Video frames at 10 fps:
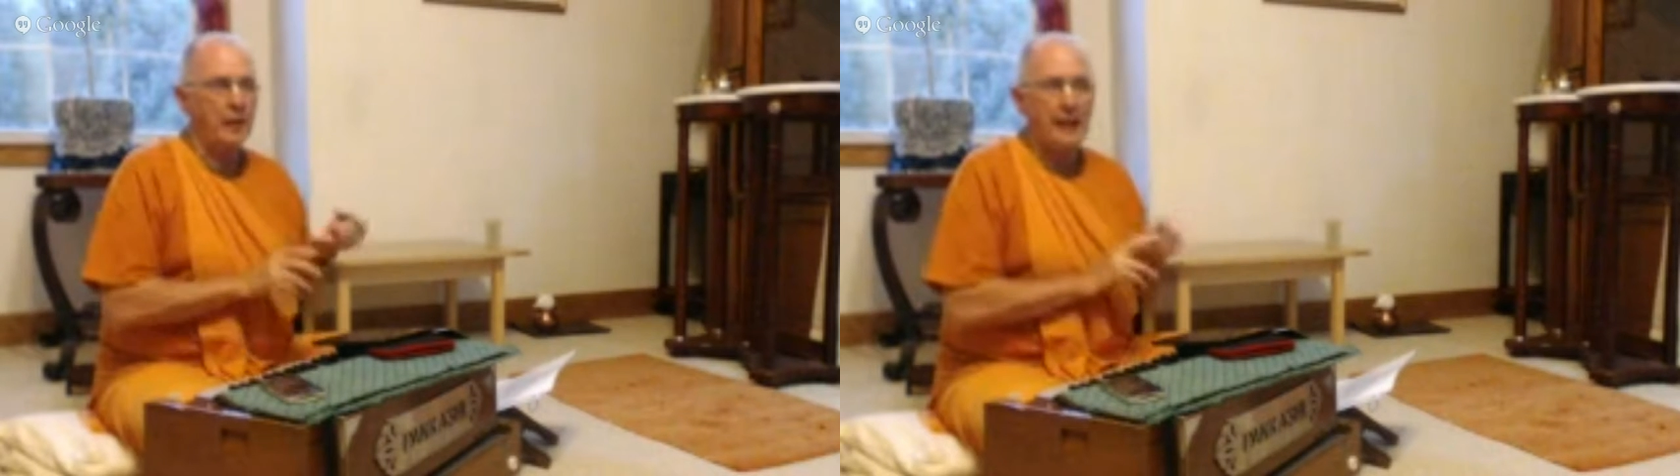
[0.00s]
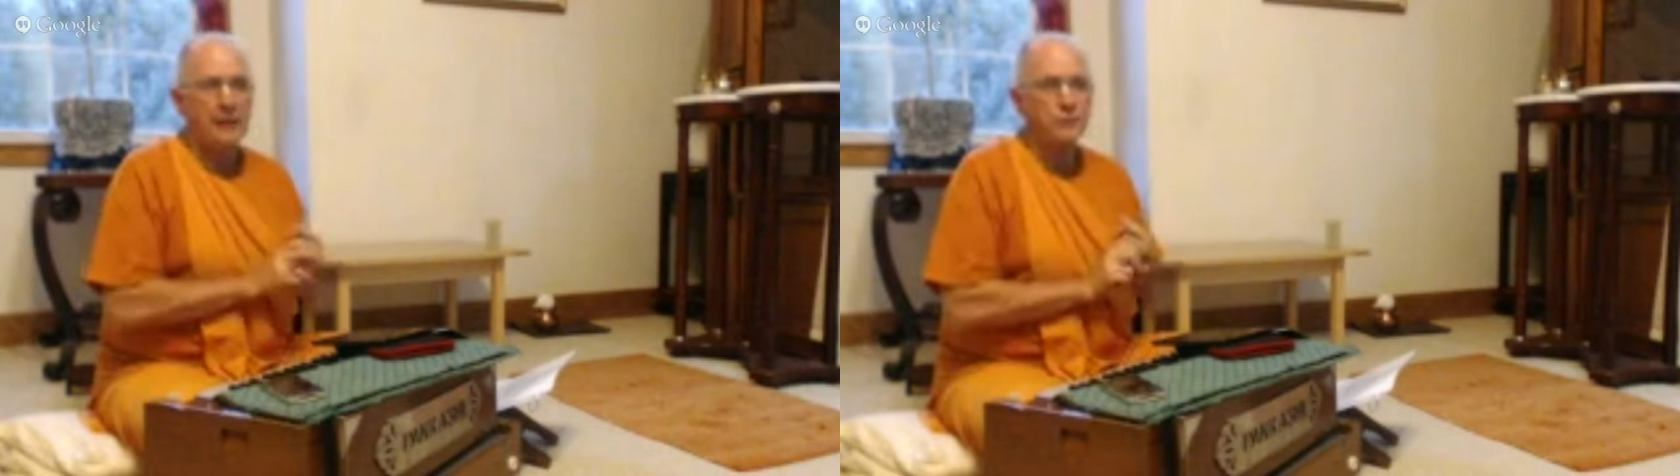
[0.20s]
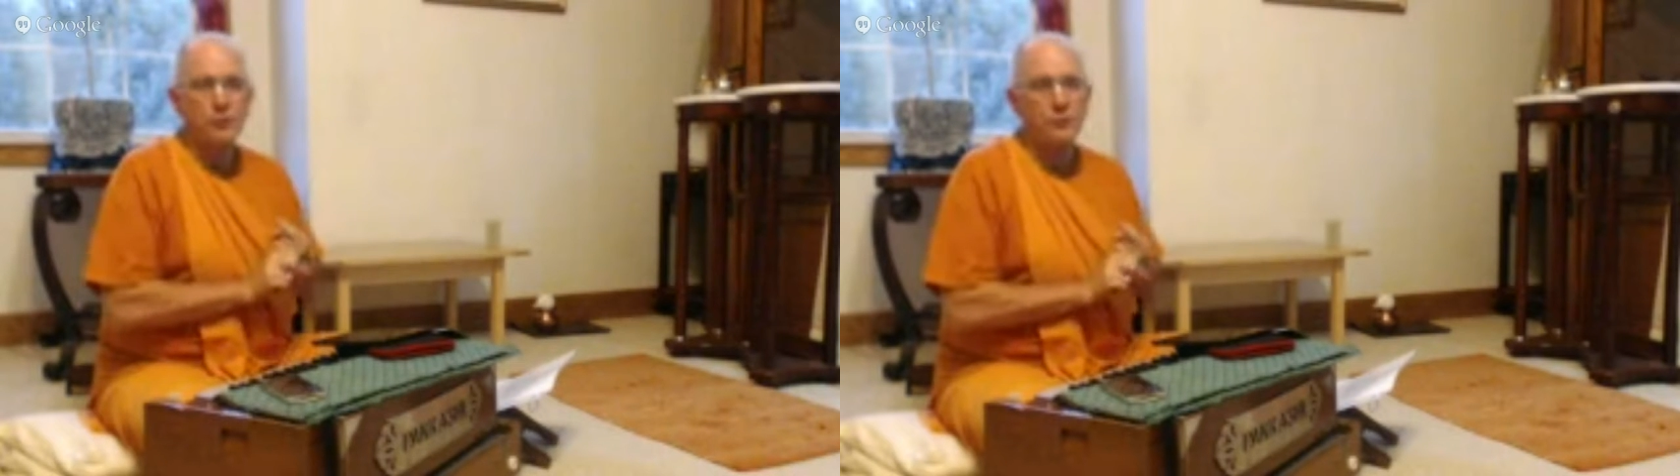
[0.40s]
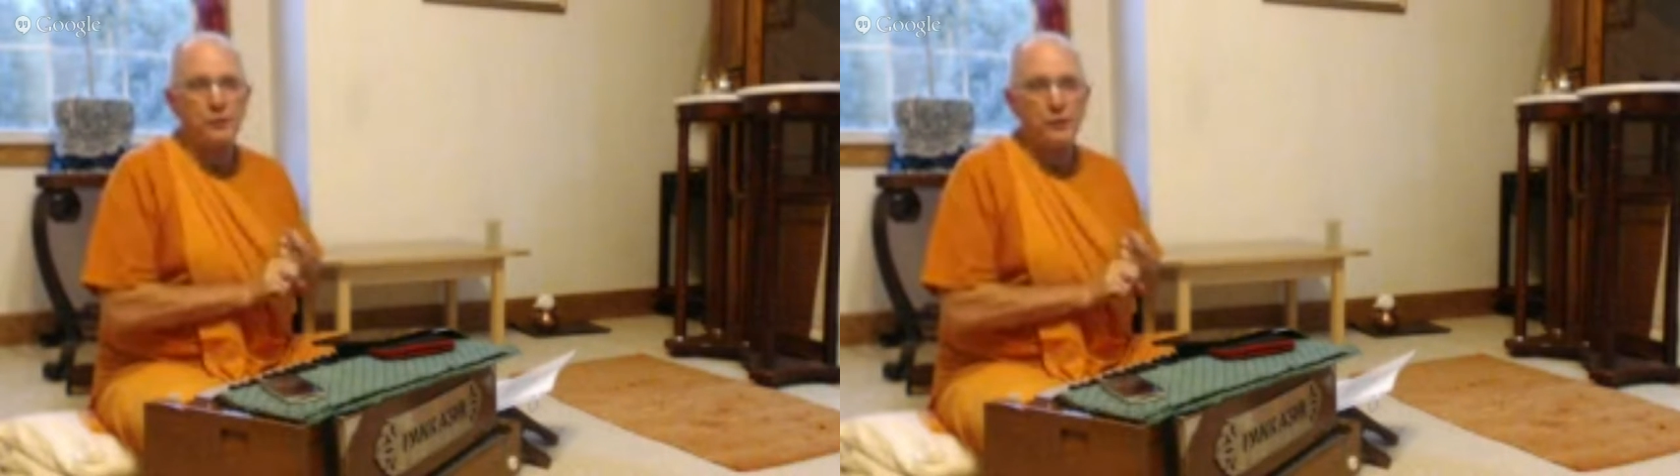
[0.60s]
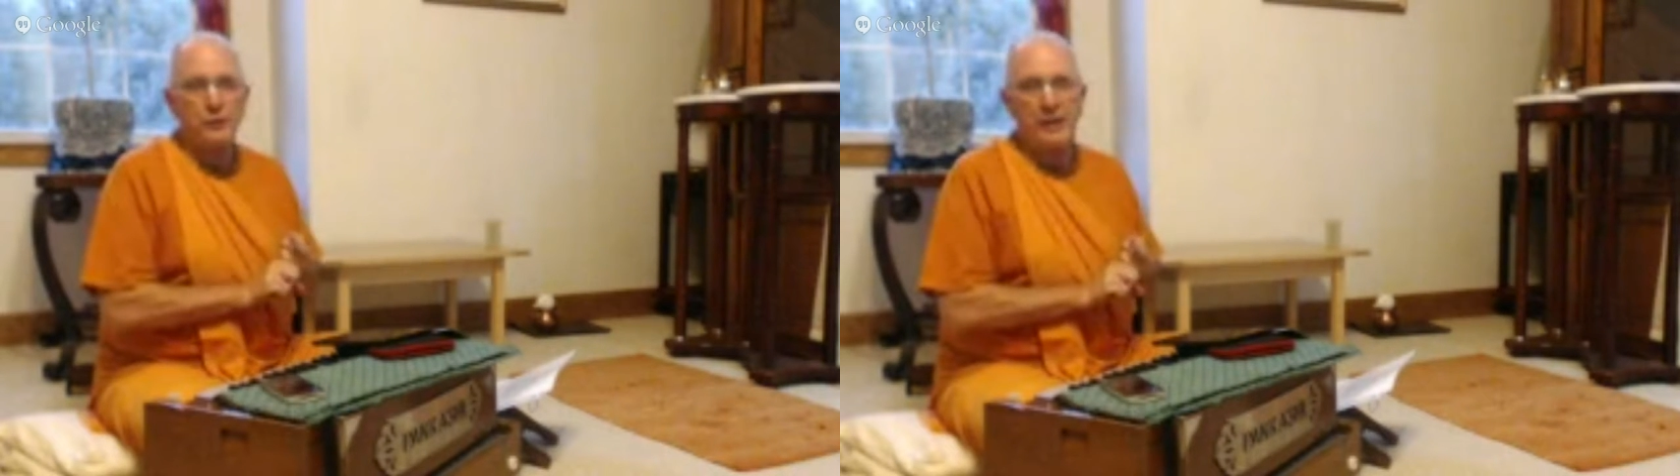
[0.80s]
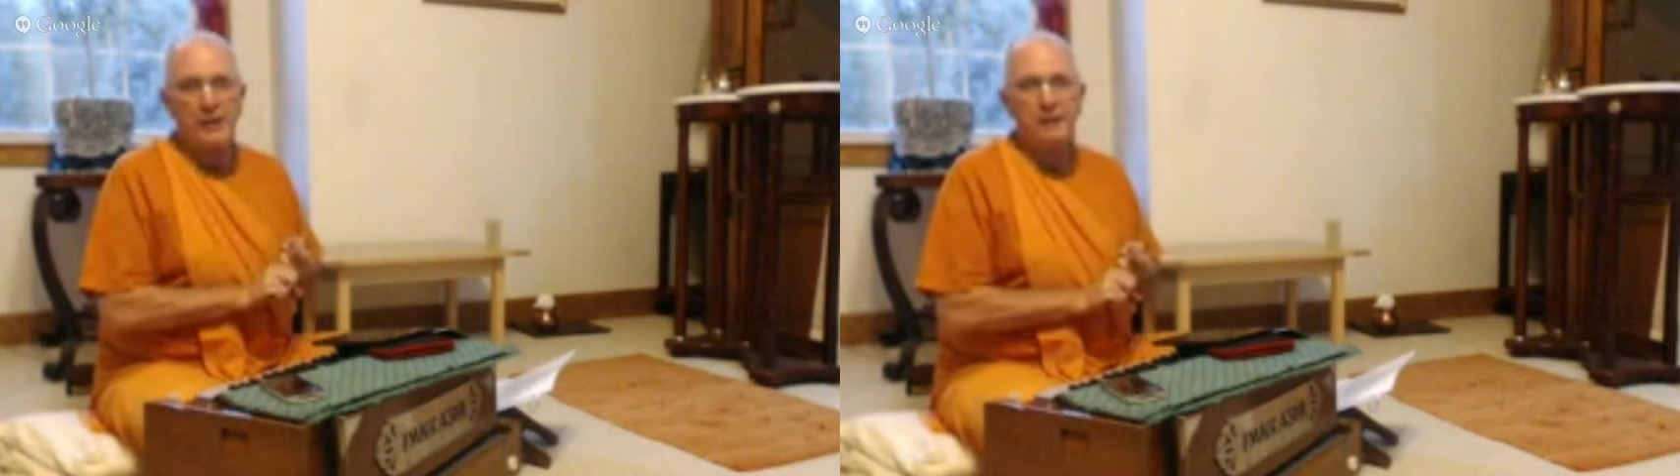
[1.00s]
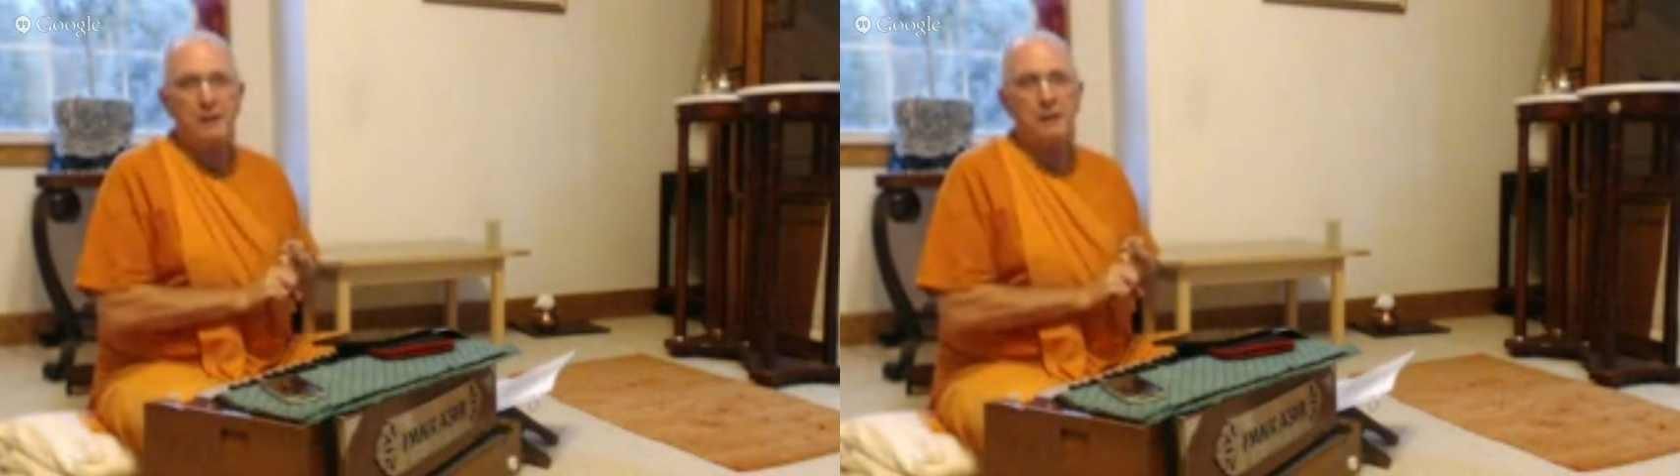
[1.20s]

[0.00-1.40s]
And so they